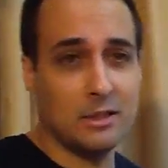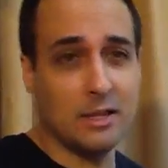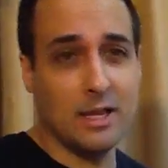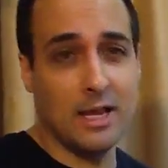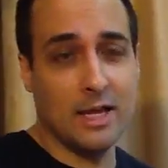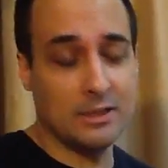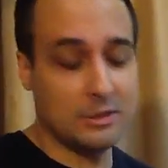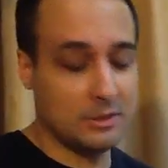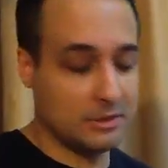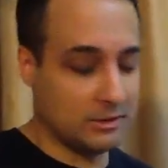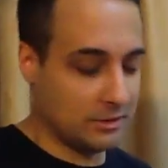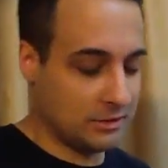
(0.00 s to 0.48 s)

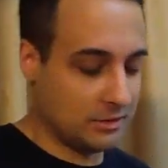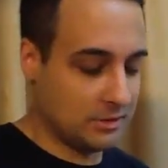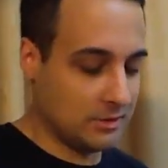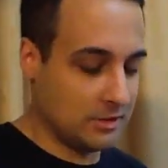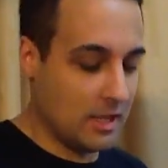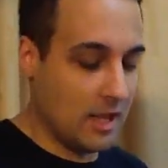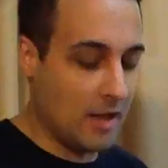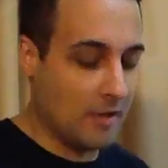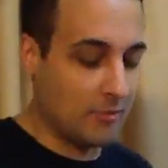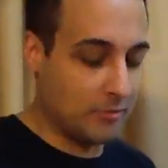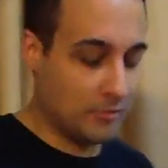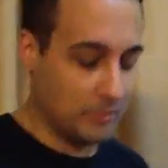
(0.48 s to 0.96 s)
glasses.
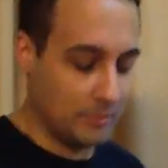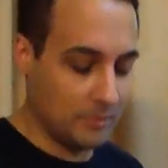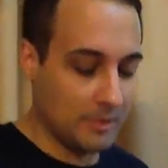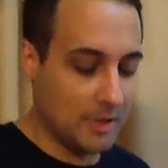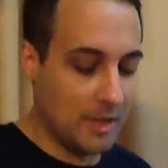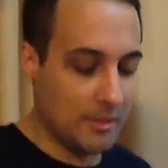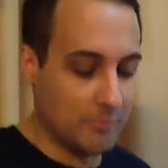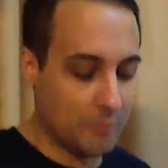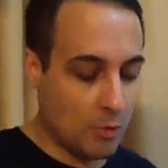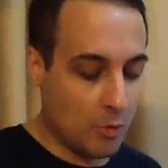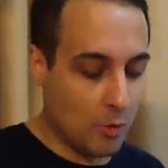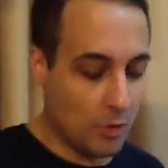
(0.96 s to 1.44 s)

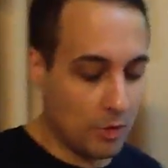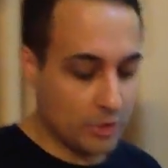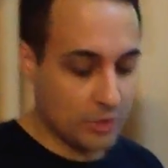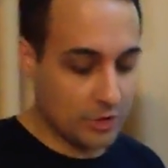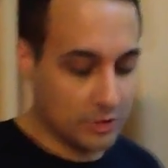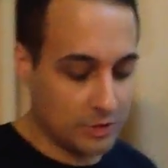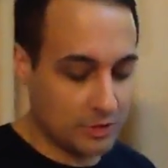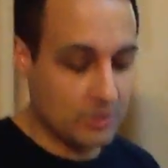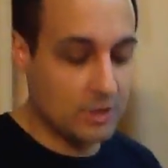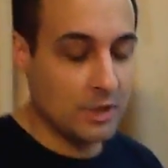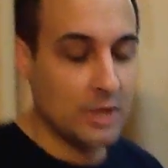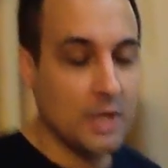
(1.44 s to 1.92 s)
Of
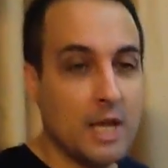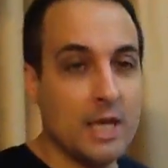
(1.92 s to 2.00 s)
course,